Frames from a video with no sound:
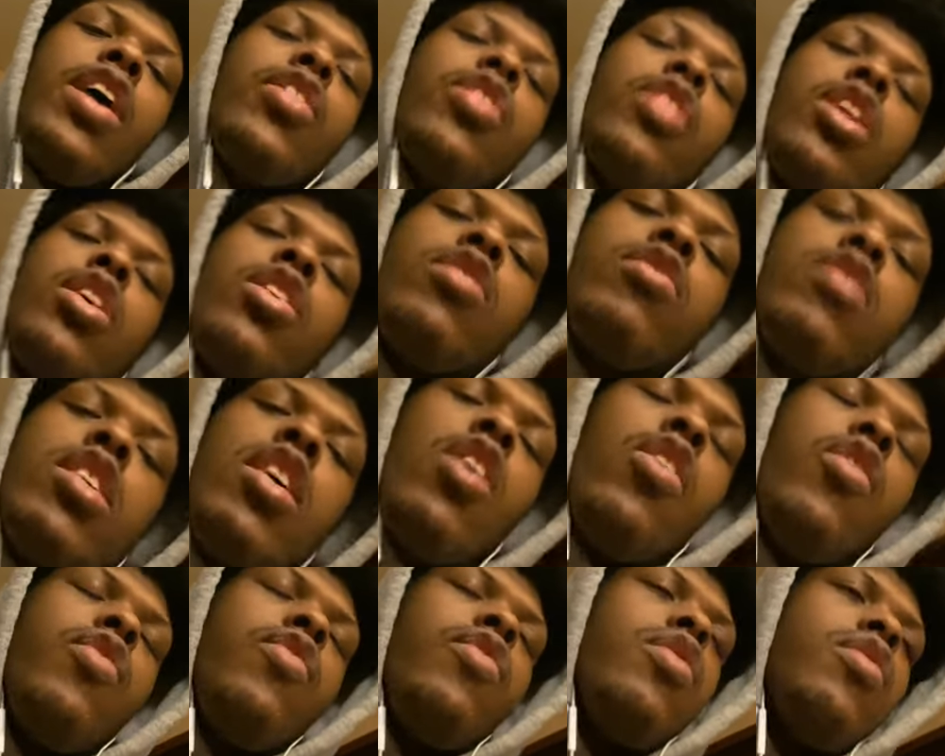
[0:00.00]
in
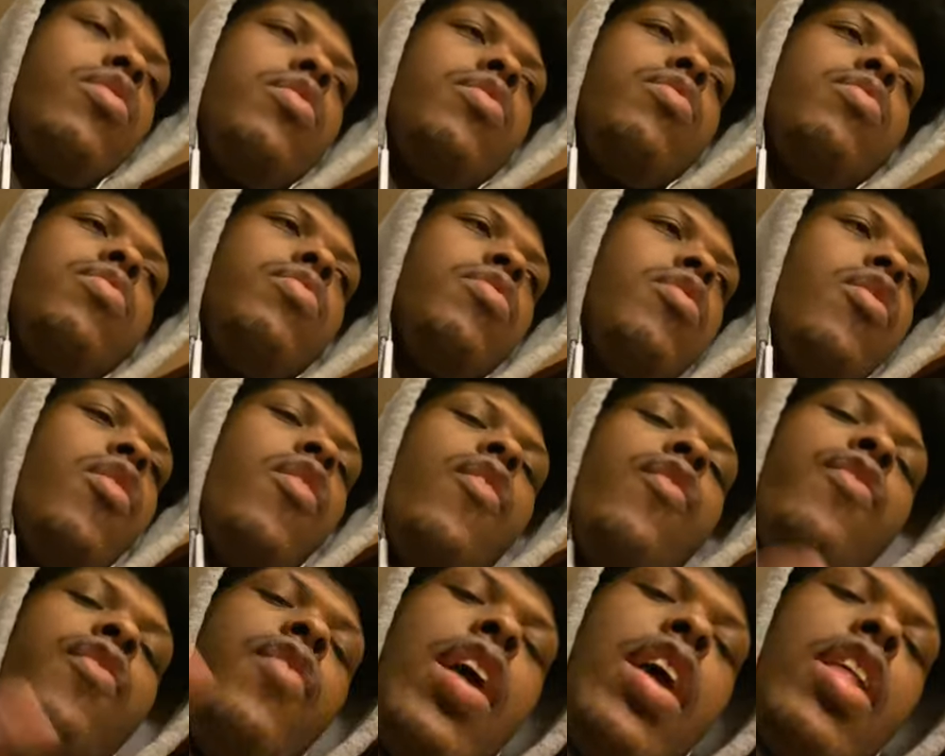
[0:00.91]
yourself,
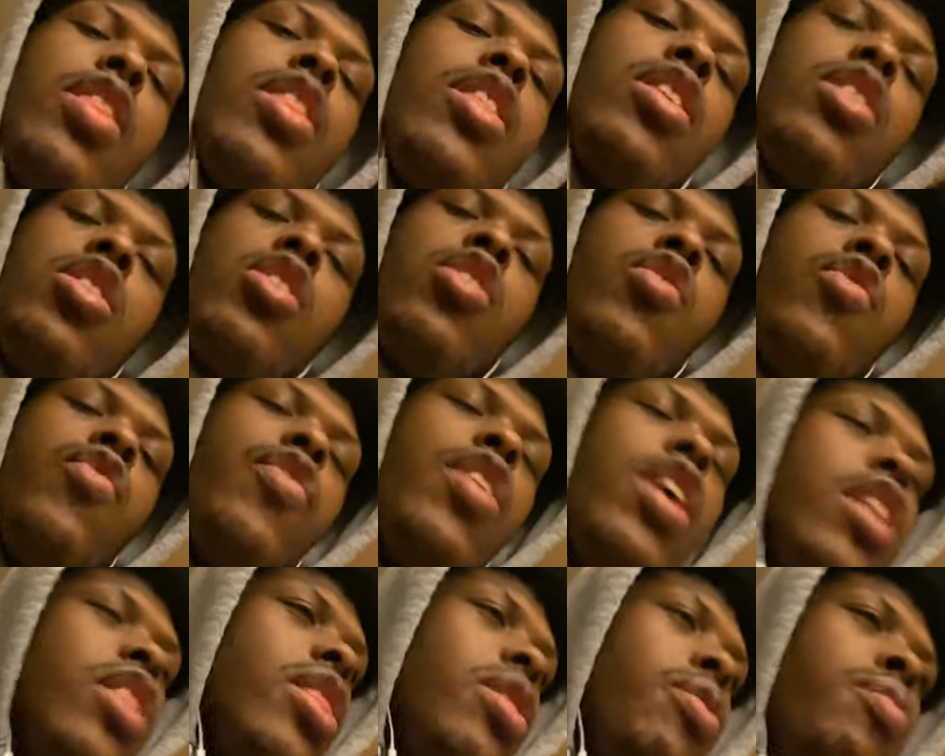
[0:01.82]
faith in you,
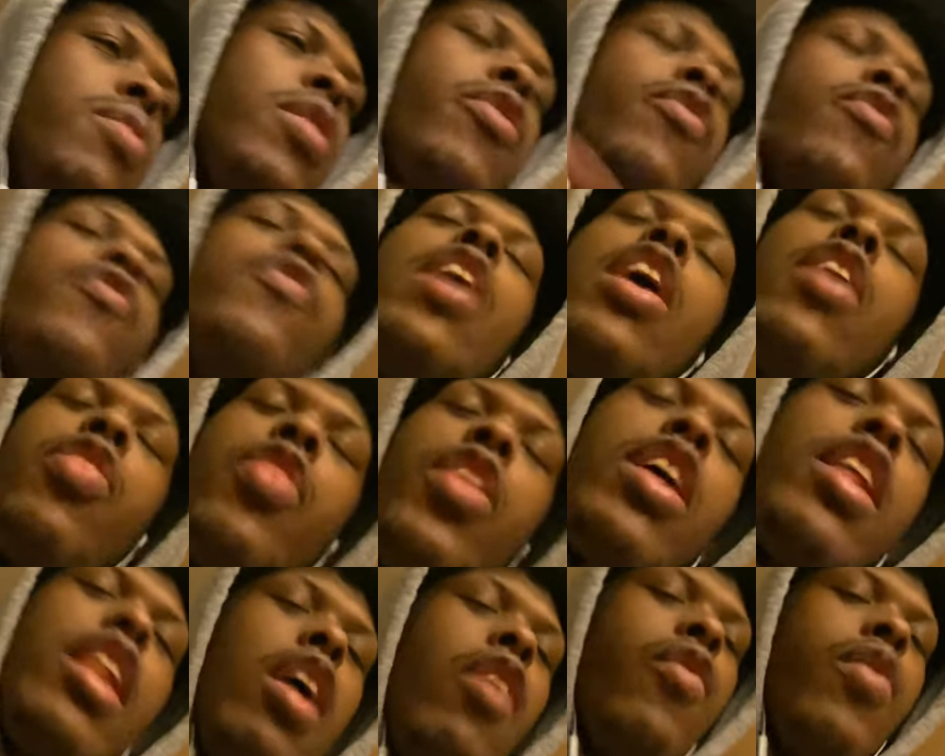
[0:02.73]
faith in me, faith
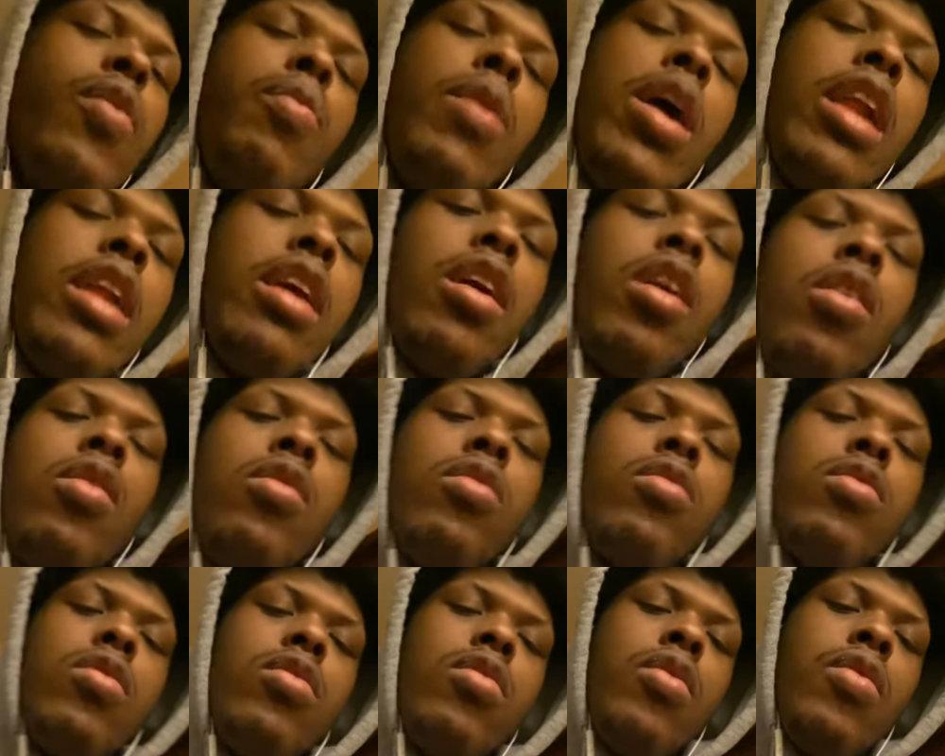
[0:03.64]
in everybody
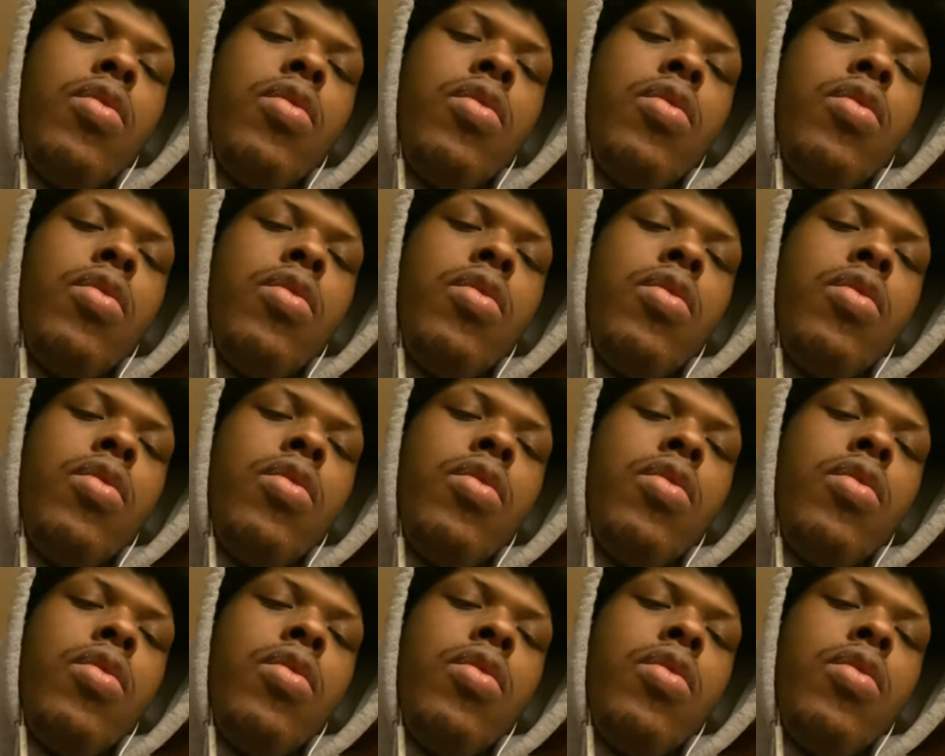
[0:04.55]
else.